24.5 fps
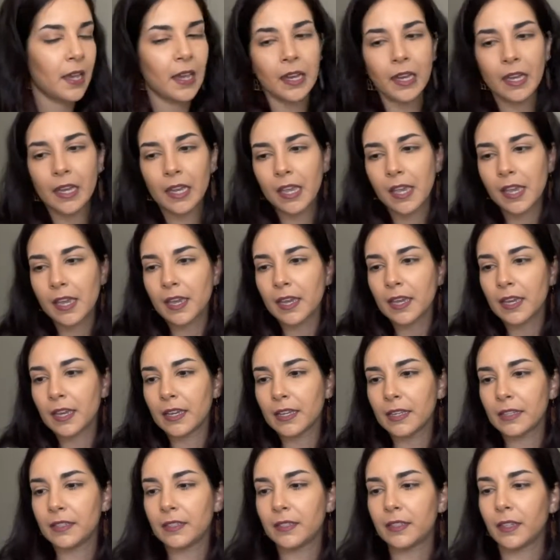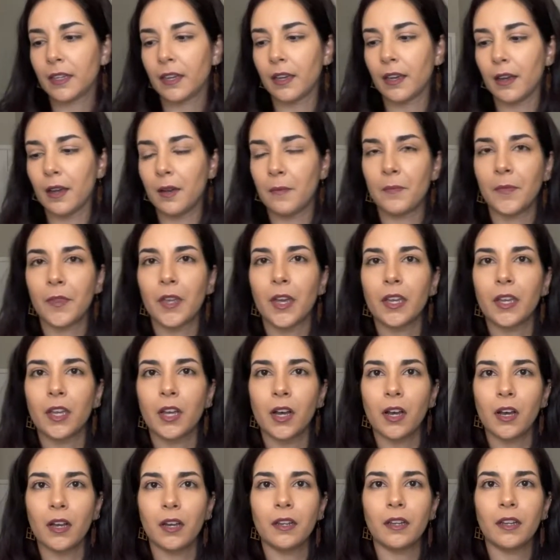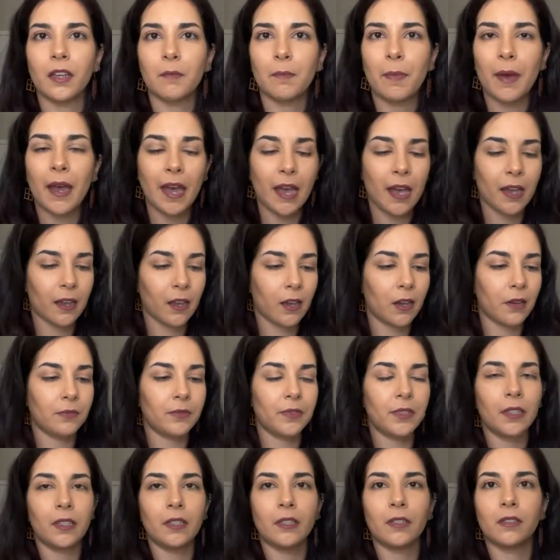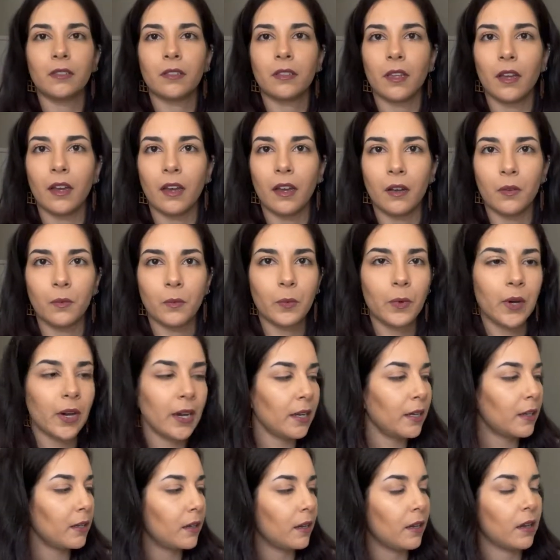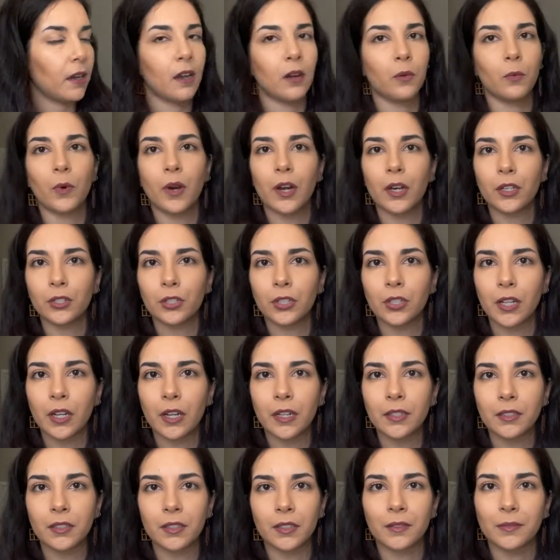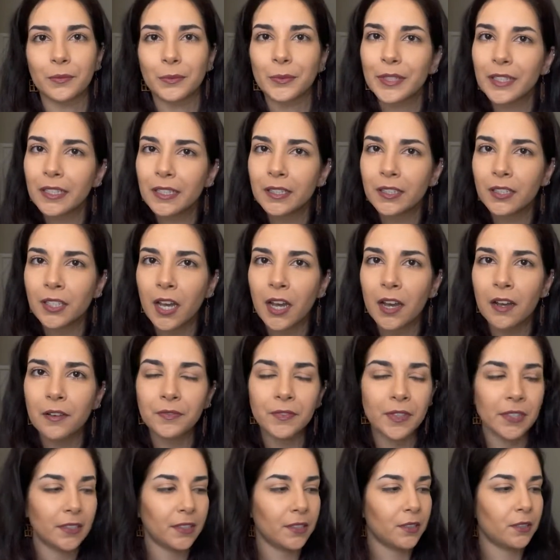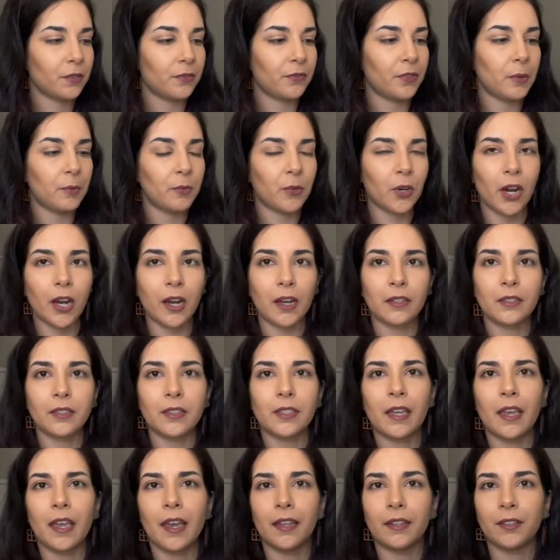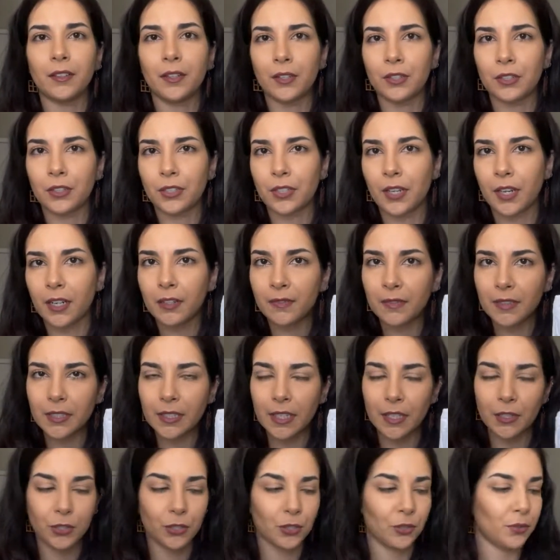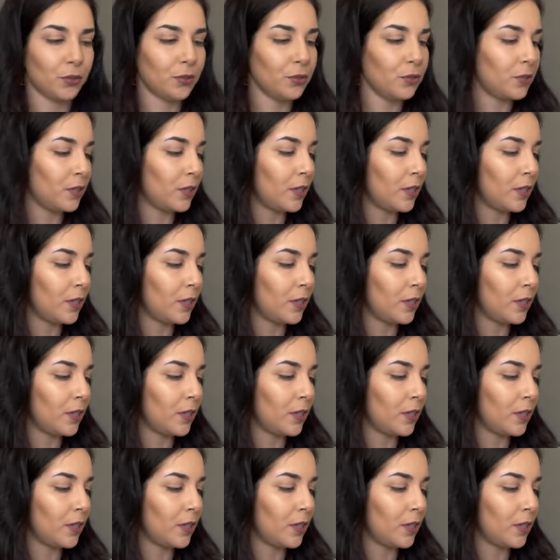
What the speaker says: And I got a pack of these white washcloths. They're really soft, and these are from Ross, and they're just kind of essentials.